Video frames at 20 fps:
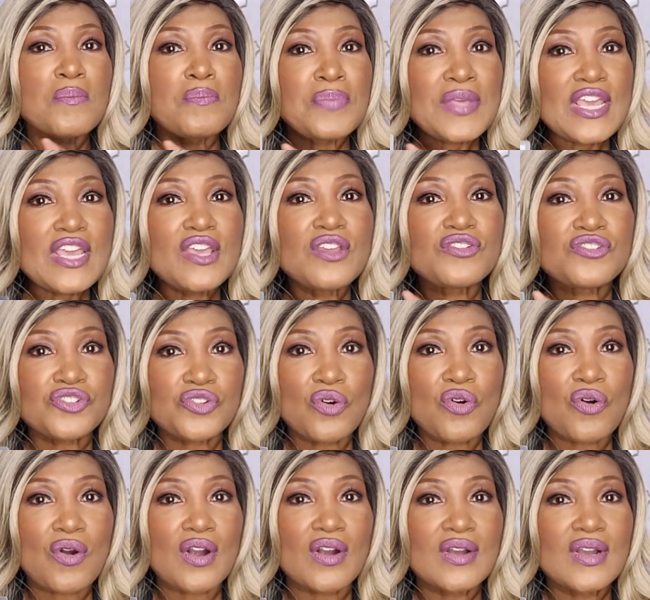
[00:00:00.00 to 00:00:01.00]
be
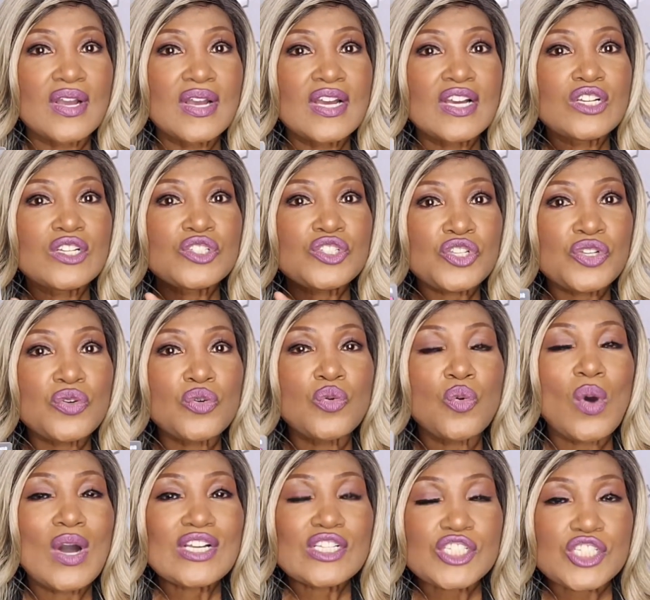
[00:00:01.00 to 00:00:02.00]
sure
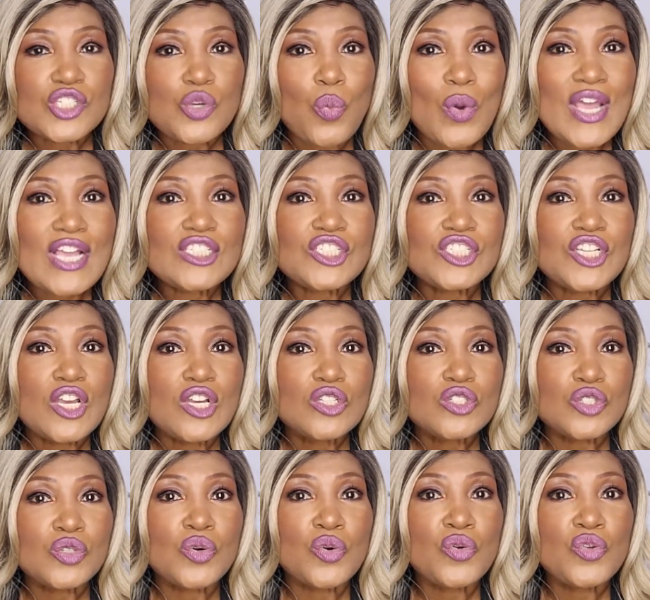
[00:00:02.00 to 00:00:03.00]
to switch
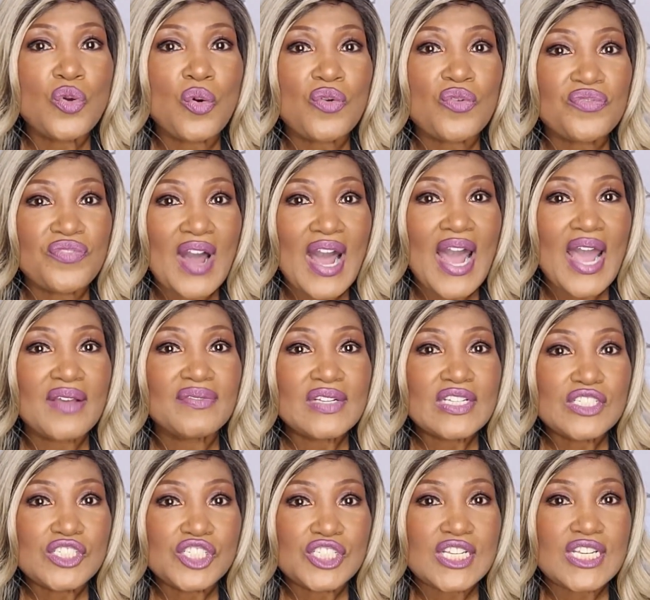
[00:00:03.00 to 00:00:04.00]
to your
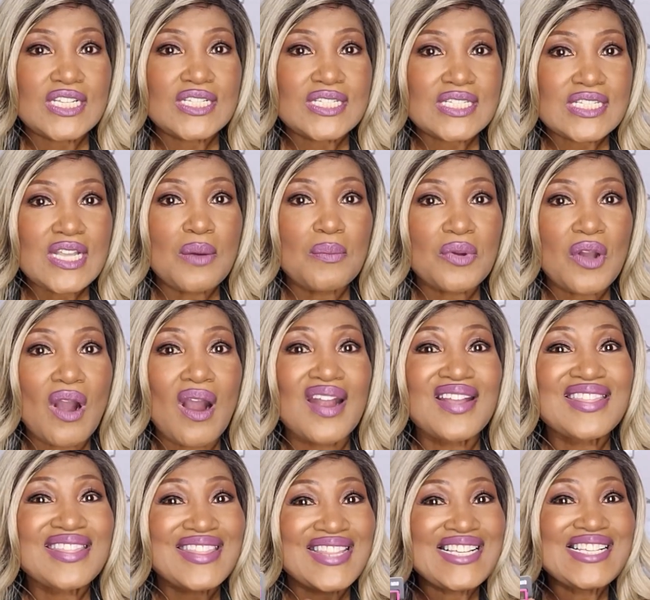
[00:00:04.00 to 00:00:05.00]
5G SIM
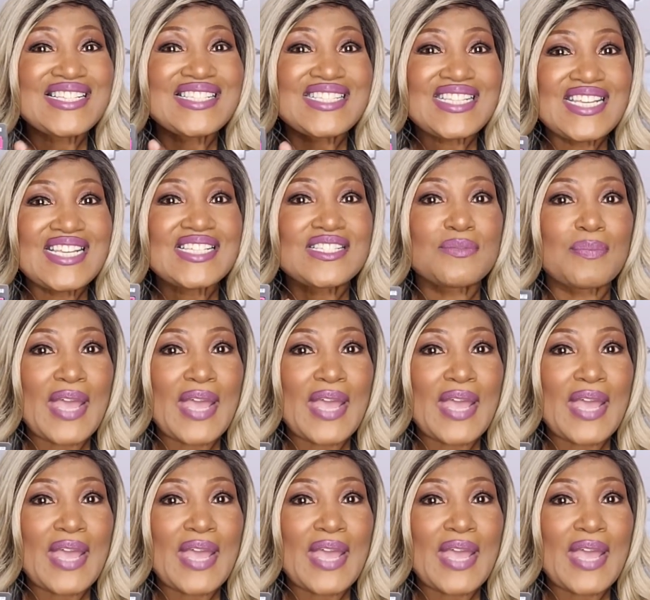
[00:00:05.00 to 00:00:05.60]
card. This is